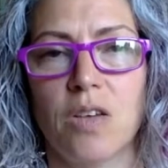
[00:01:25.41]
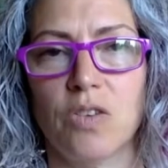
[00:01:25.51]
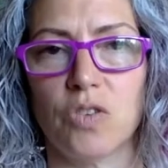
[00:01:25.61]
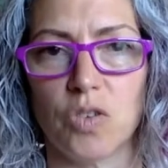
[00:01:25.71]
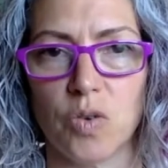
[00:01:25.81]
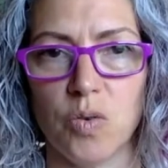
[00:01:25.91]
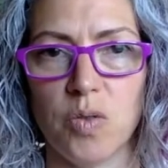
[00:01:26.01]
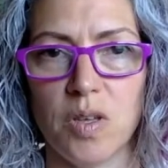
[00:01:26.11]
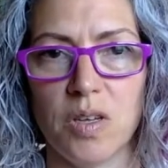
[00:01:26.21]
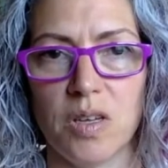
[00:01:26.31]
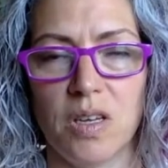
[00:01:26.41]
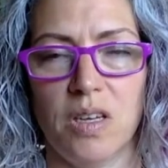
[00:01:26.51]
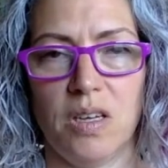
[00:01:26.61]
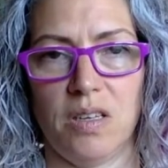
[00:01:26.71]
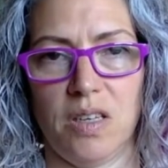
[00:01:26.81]
Soothe,
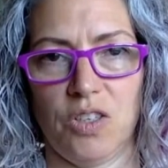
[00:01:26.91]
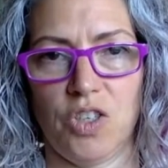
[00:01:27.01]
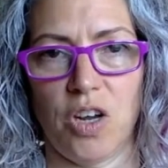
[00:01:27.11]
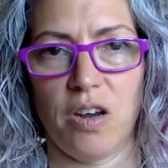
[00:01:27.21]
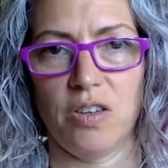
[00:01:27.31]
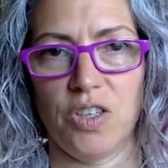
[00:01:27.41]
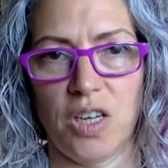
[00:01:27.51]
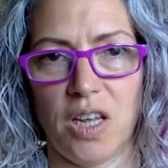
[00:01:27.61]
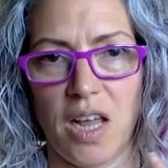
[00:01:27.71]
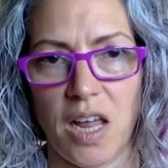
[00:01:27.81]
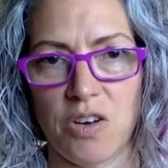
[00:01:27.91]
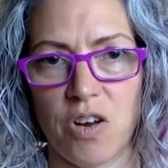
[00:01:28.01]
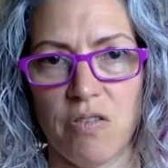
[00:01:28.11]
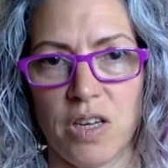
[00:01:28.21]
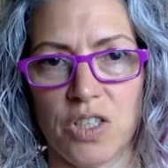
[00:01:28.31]
discharge, and
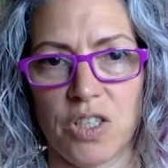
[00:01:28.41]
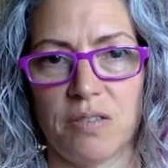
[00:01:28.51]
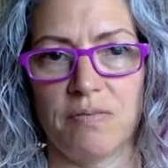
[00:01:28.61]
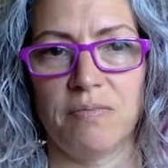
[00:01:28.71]
nourish.